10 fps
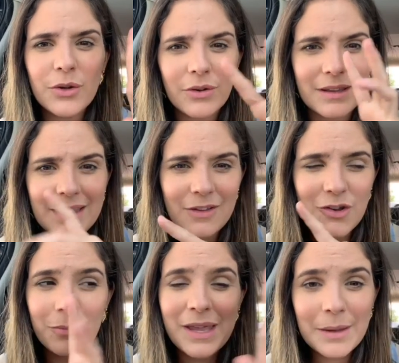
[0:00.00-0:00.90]
and
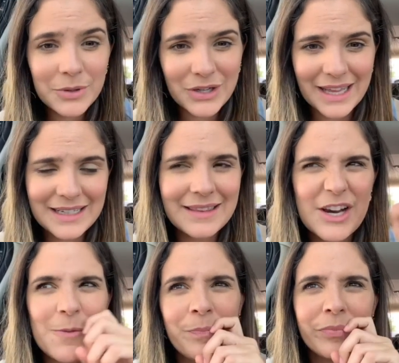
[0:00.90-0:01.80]
you'll be able to get in
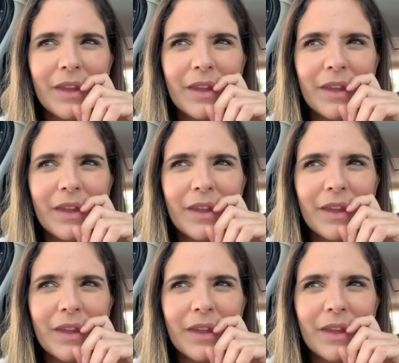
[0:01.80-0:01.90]
there.